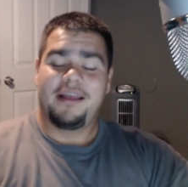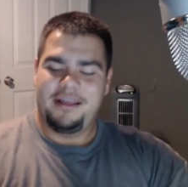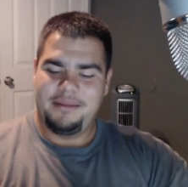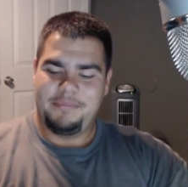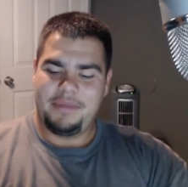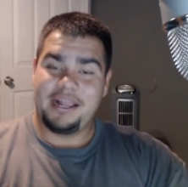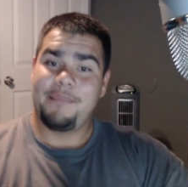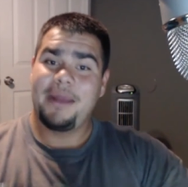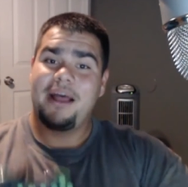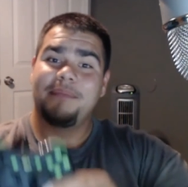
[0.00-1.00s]
Um, I
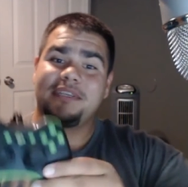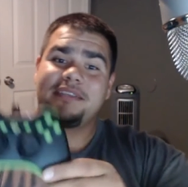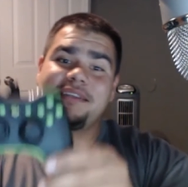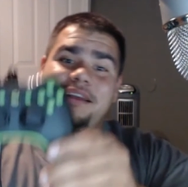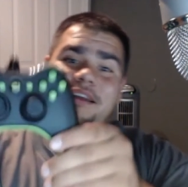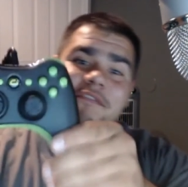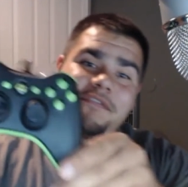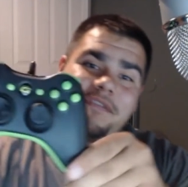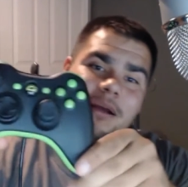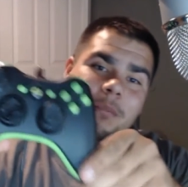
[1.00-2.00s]
got my OpTic
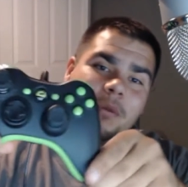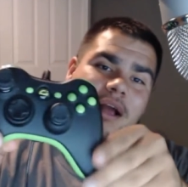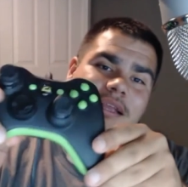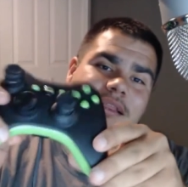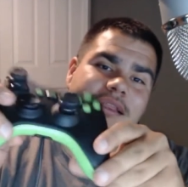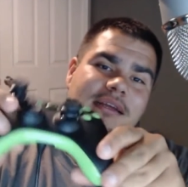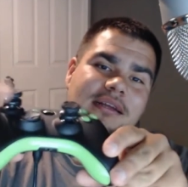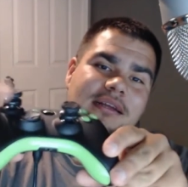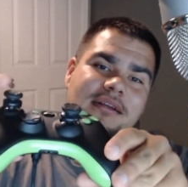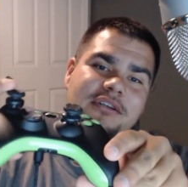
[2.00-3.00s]
SCUF. I'm rocking
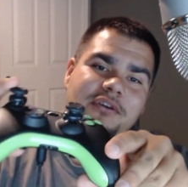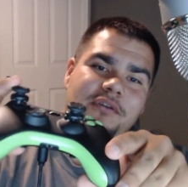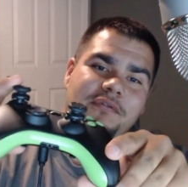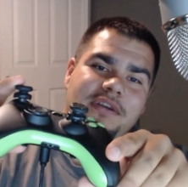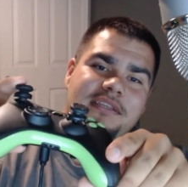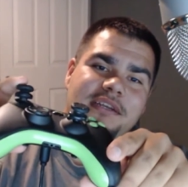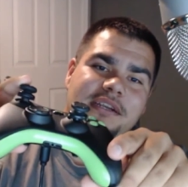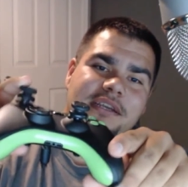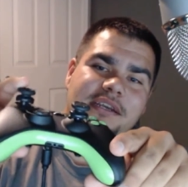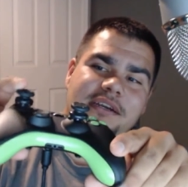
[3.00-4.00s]
the KontrolFreeks
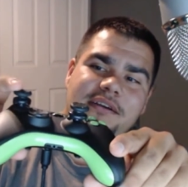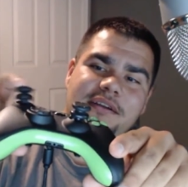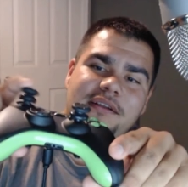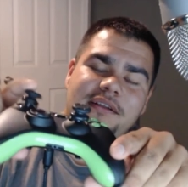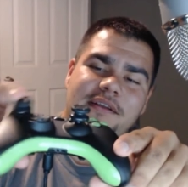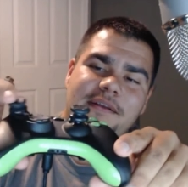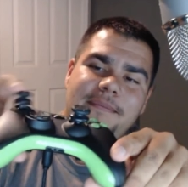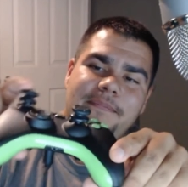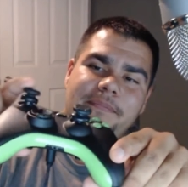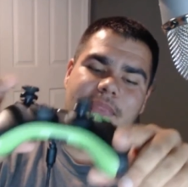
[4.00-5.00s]
on here.
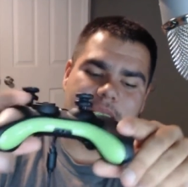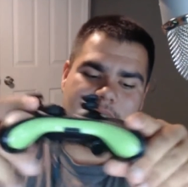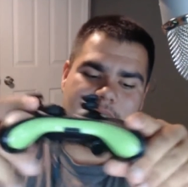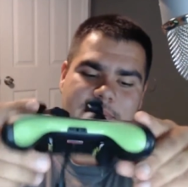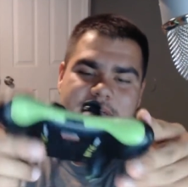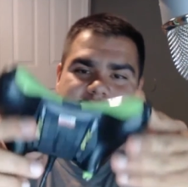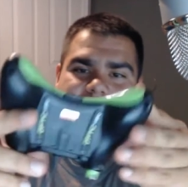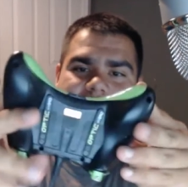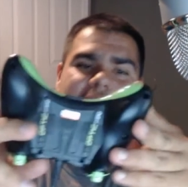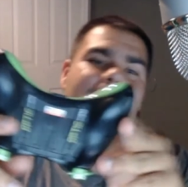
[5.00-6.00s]
Um,
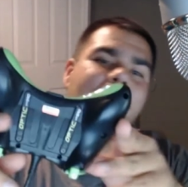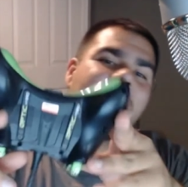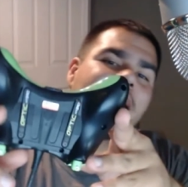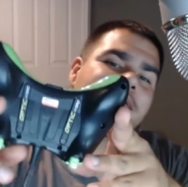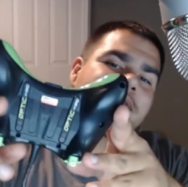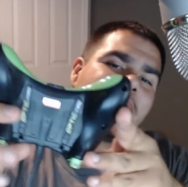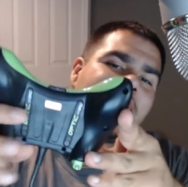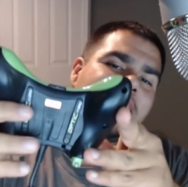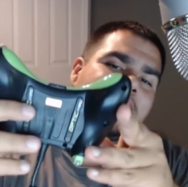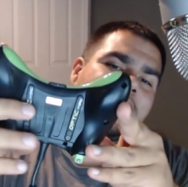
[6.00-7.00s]
here's I got the paddles and
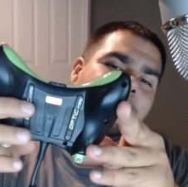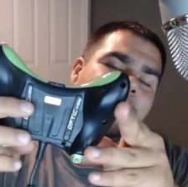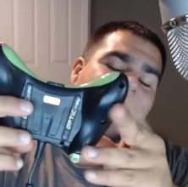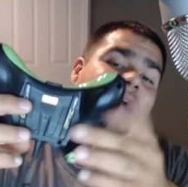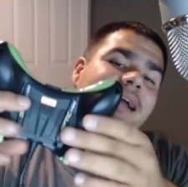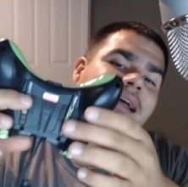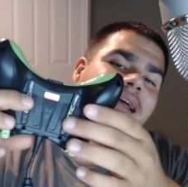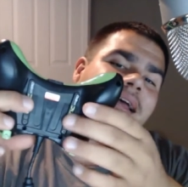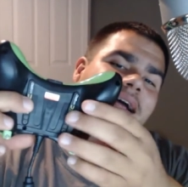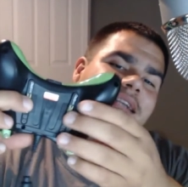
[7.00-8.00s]
pack back.
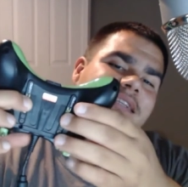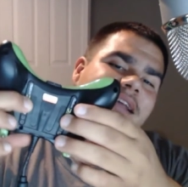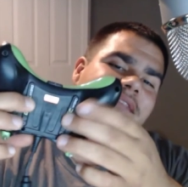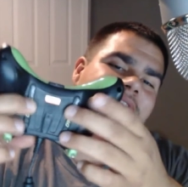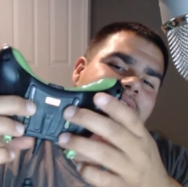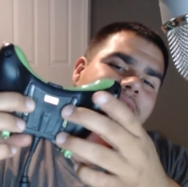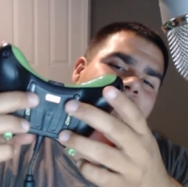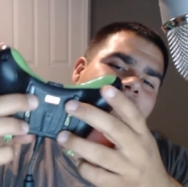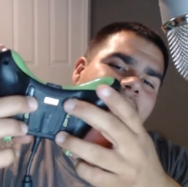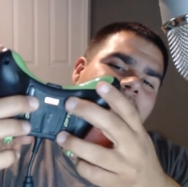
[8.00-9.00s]
I just have the two
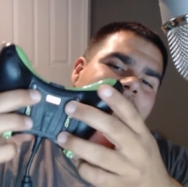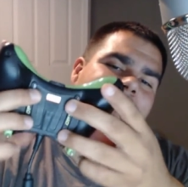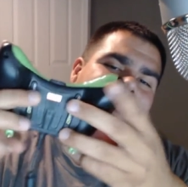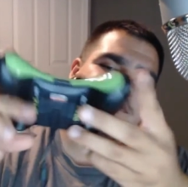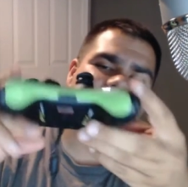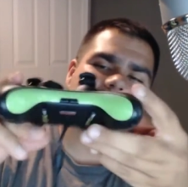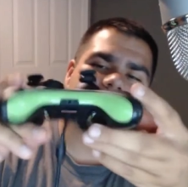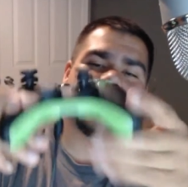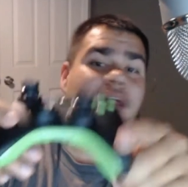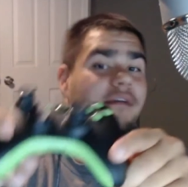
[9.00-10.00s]
paddles.
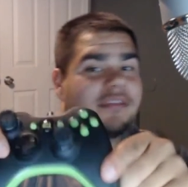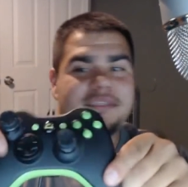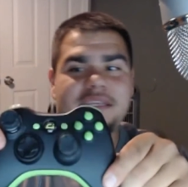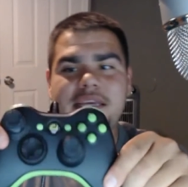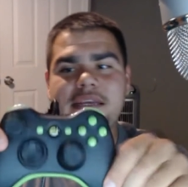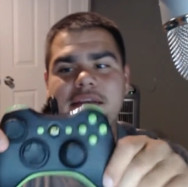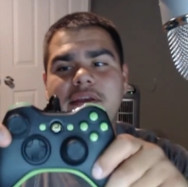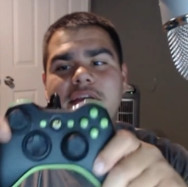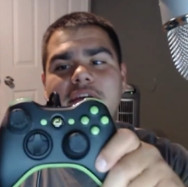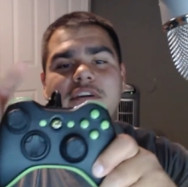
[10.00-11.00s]
I love this thing.
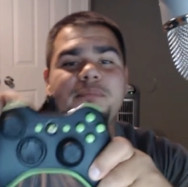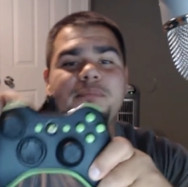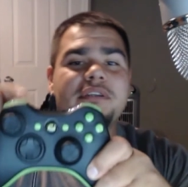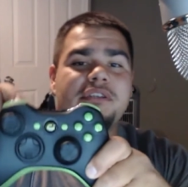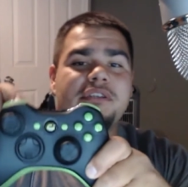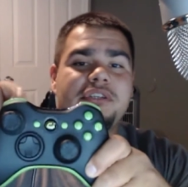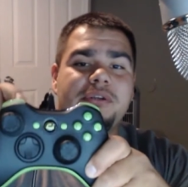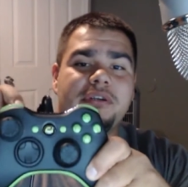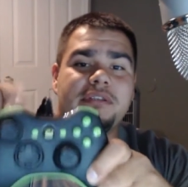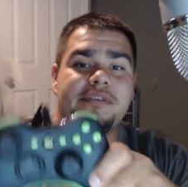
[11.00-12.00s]
First person
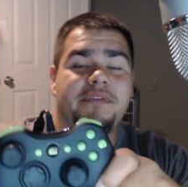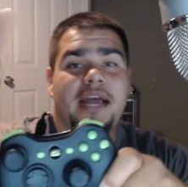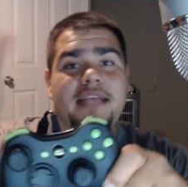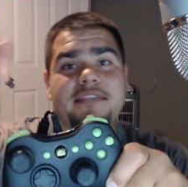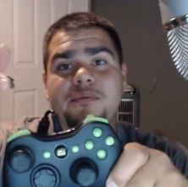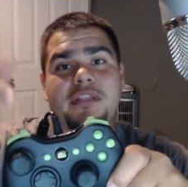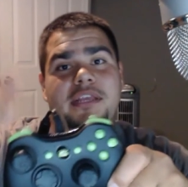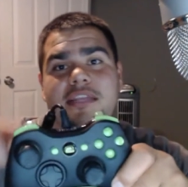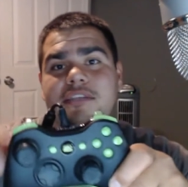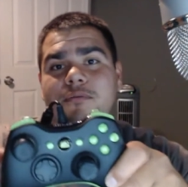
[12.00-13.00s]
shooters, if you guys are
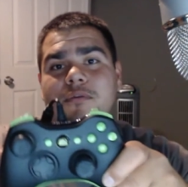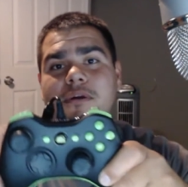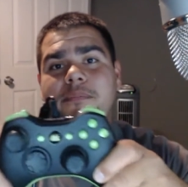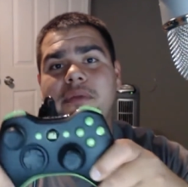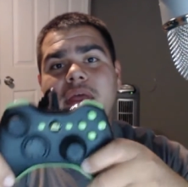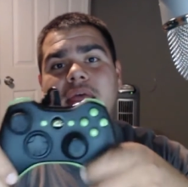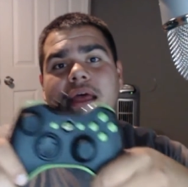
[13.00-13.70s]
really into them,